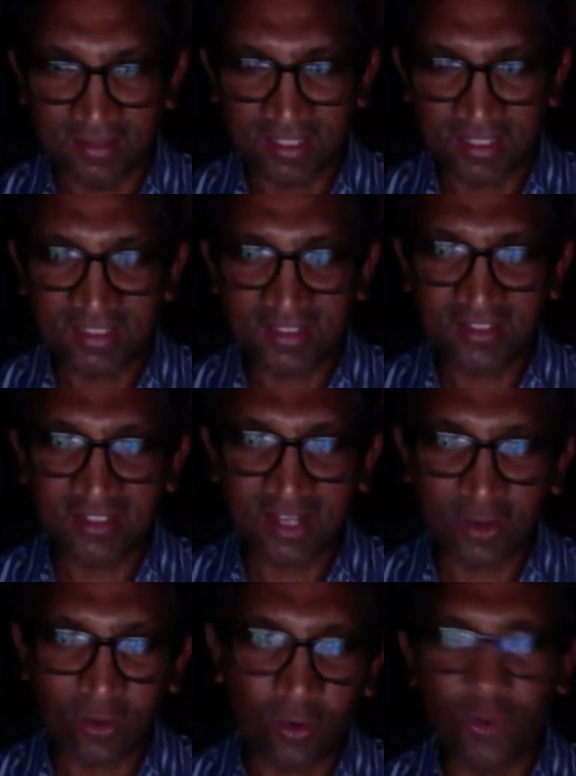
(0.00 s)
It didn't yeah.
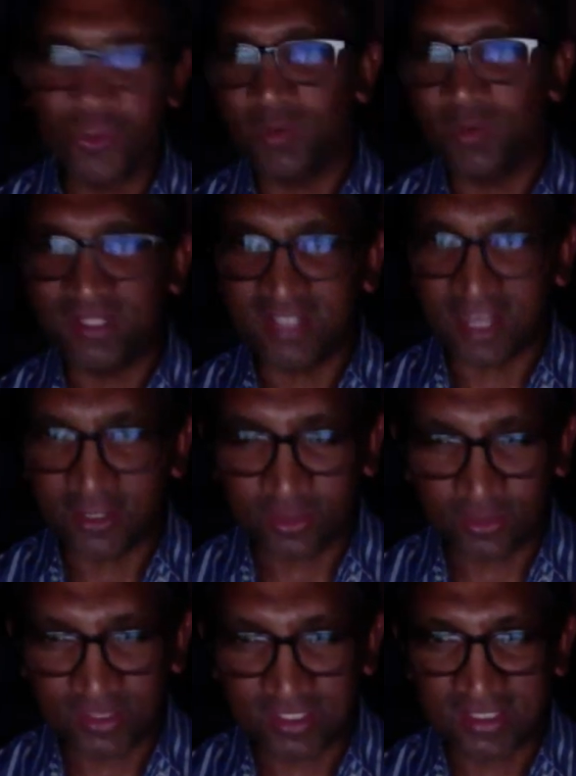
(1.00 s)
go all the way down
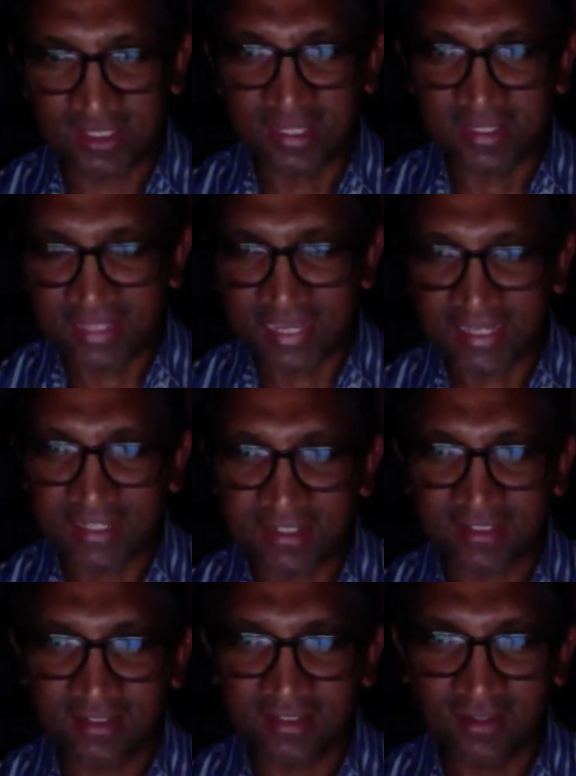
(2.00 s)
to its
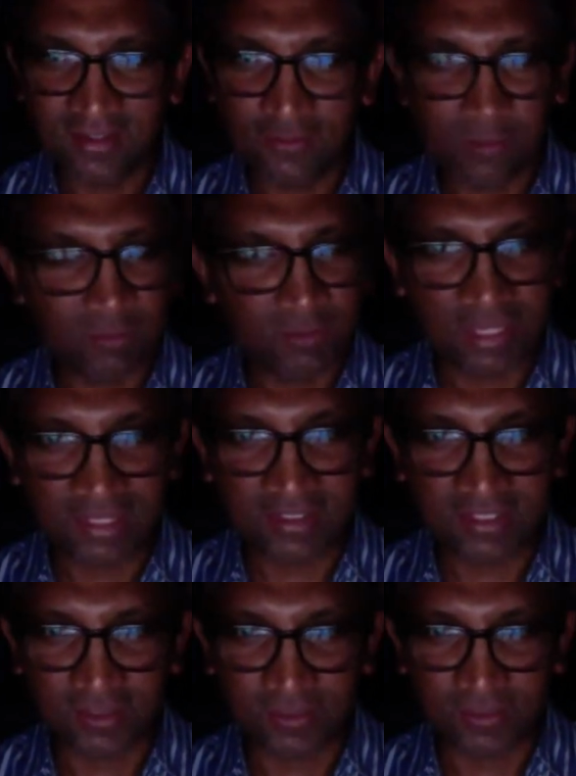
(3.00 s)
nadir from the
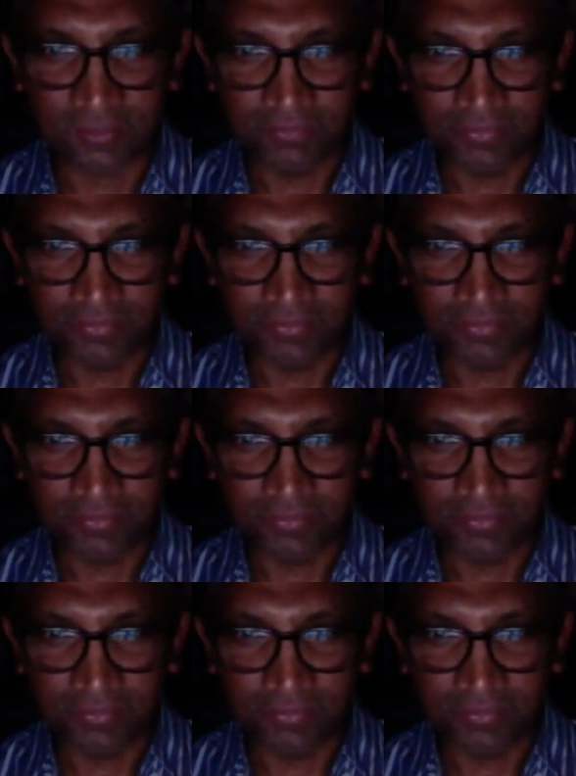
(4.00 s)
get-go. Mm.